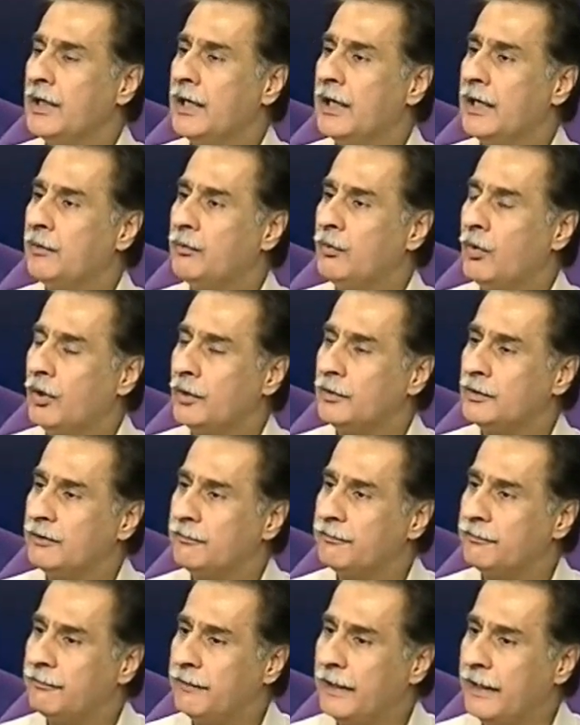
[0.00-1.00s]
I want
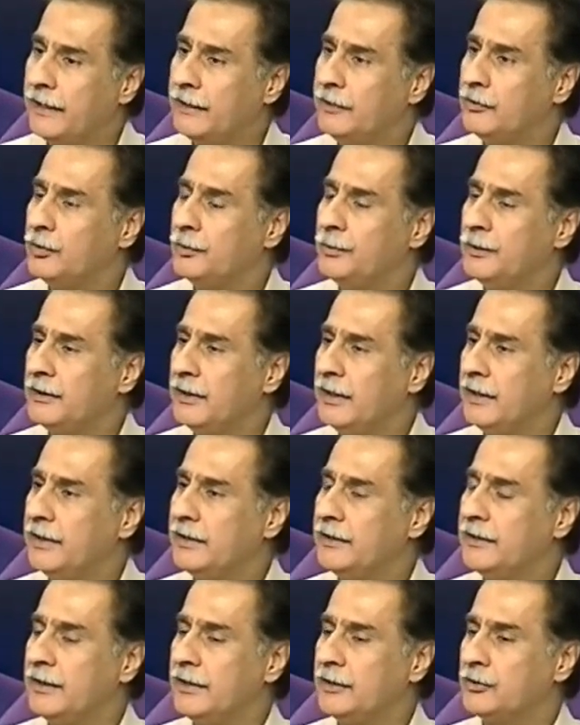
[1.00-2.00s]
the fan to be
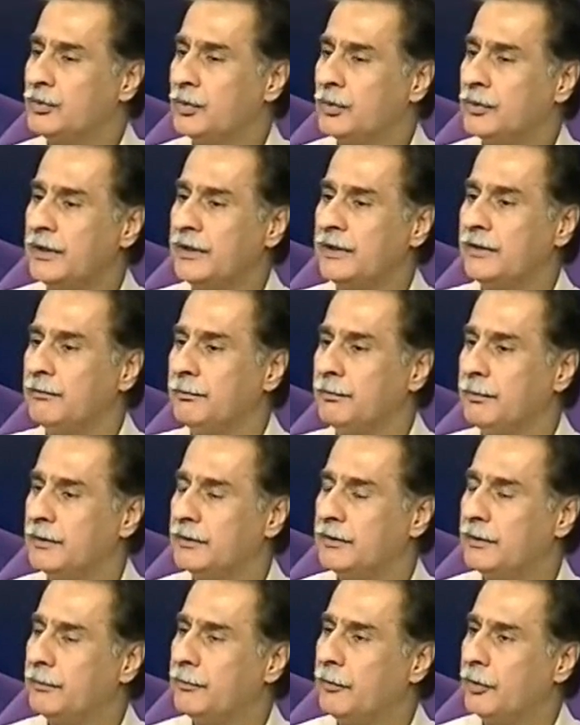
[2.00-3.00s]
running there so that
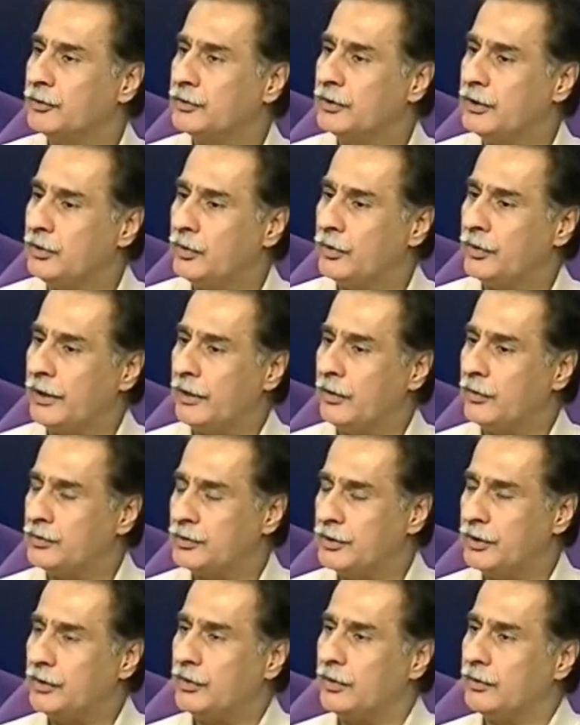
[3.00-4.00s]
the mosquito cannot
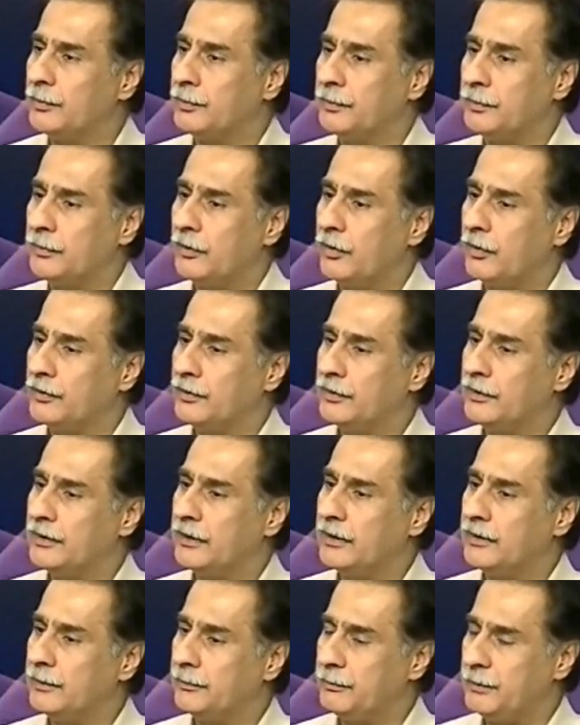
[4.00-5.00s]
sit on
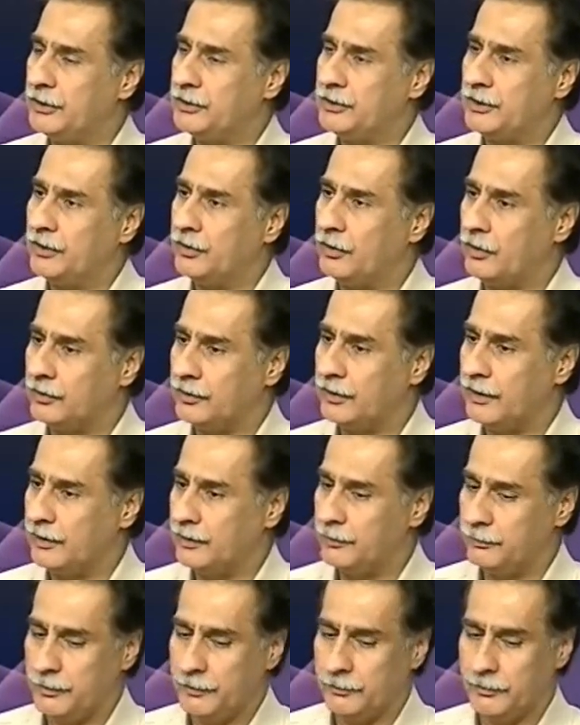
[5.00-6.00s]
the patient or the
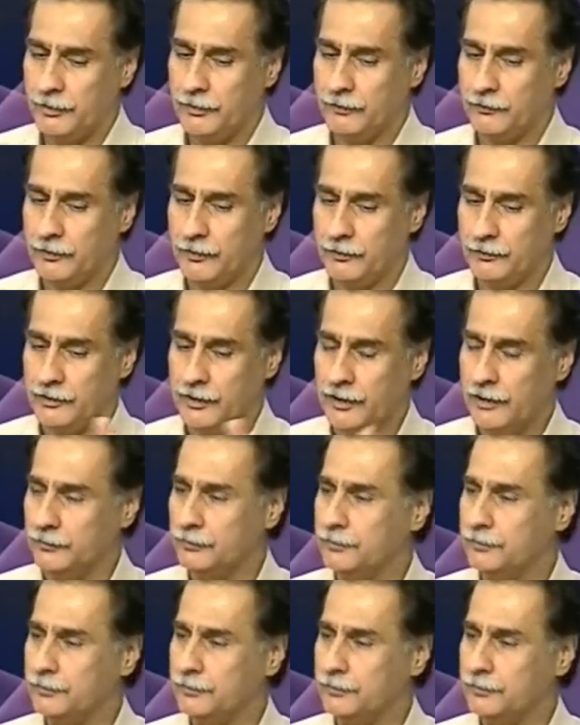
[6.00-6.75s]
other people of the